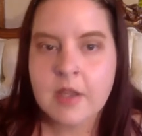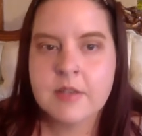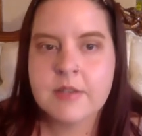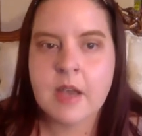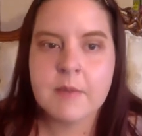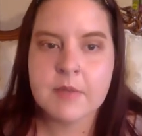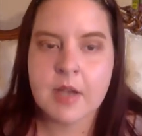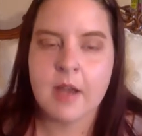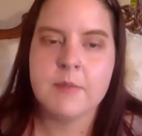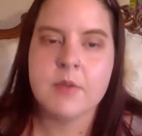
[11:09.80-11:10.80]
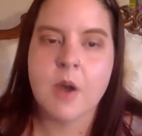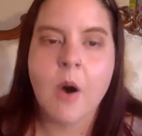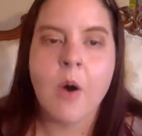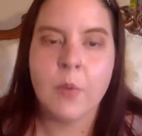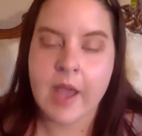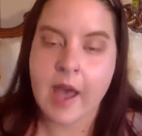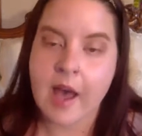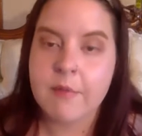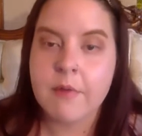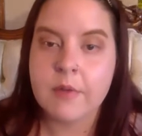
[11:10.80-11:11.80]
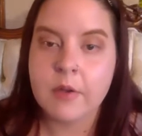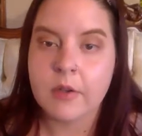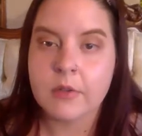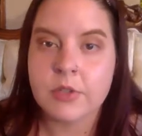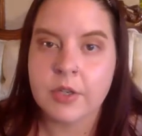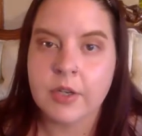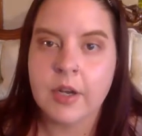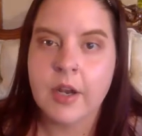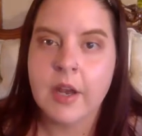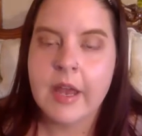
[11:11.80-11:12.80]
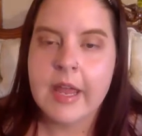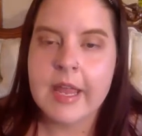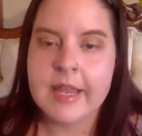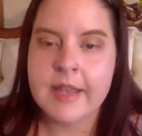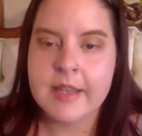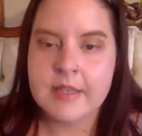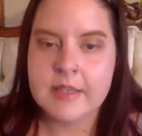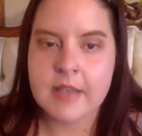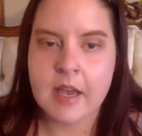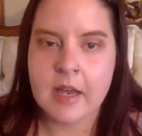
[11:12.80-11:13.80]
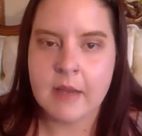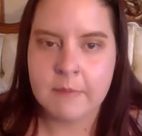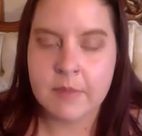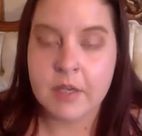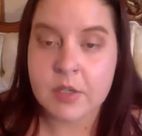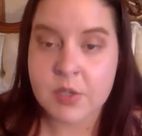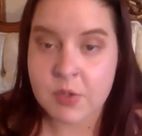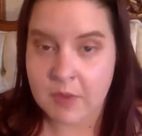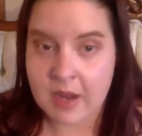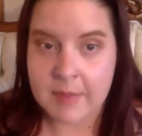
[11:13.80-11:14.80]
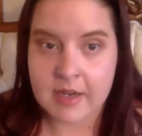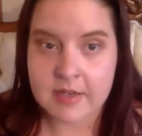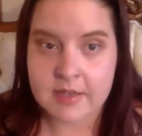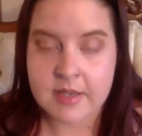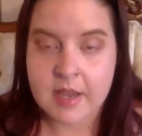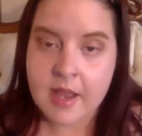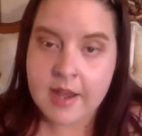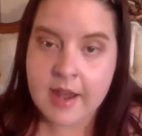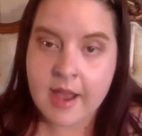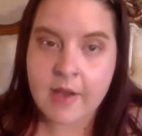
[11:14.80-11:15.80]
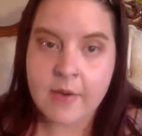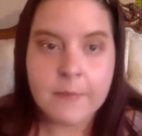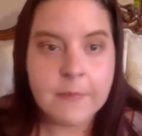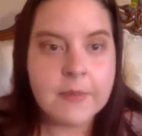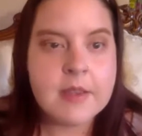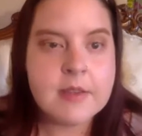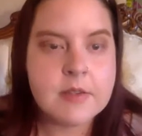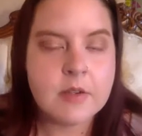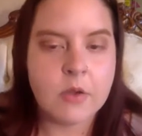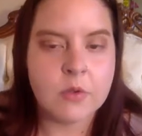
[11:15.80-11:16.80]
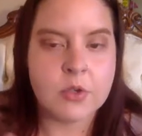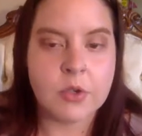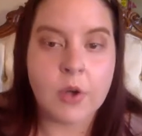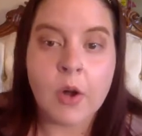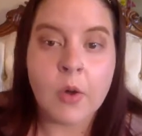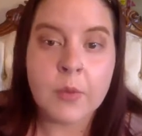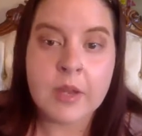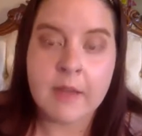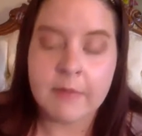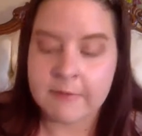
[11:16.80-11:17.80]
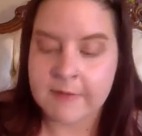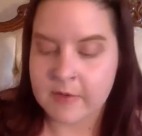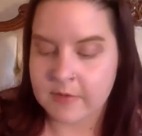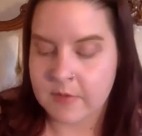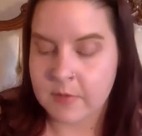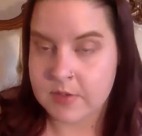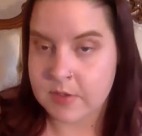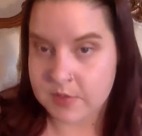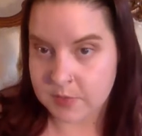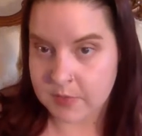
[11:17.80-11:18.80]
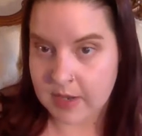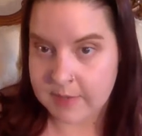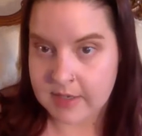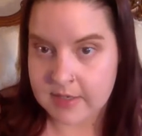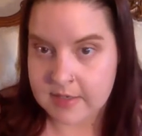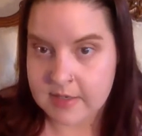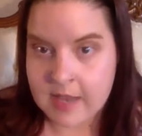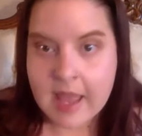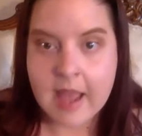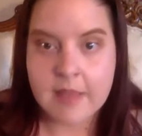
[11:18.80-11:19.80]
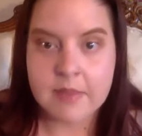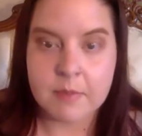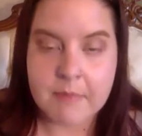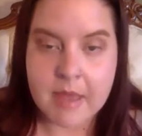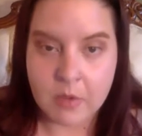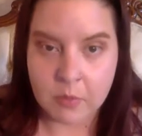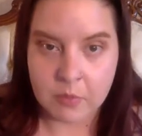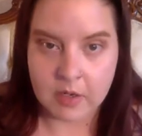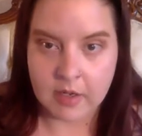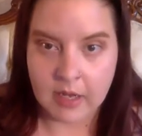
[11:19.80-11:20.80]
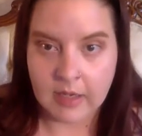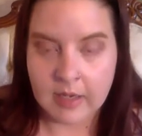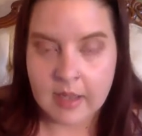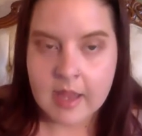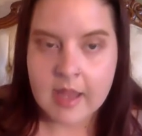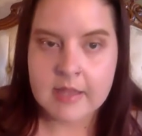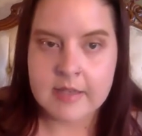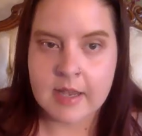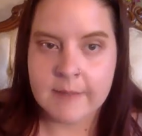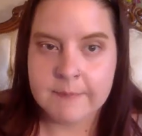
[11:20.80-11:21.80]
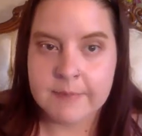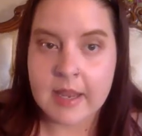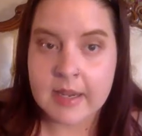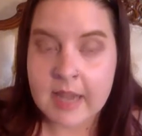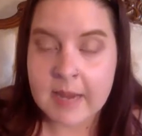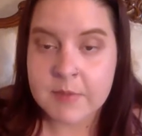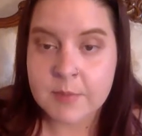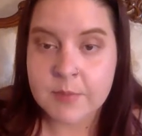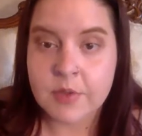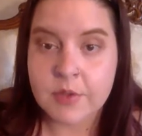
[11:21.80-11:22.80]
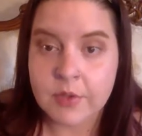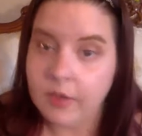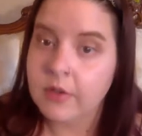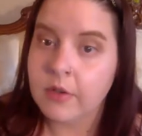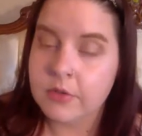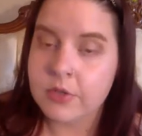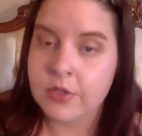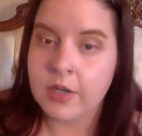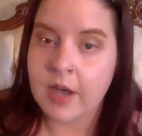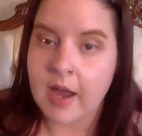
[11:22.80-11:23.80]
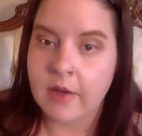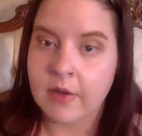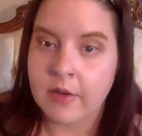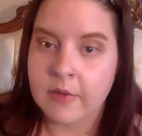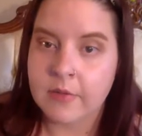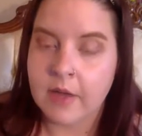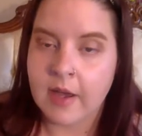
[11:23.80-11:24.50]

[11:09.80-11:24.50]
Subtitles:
sometimes all we have of a culture is their ceramics. Now, this culture, all we ever found of it was their ceramics and their metalworking. It's they named them the Nook culture out of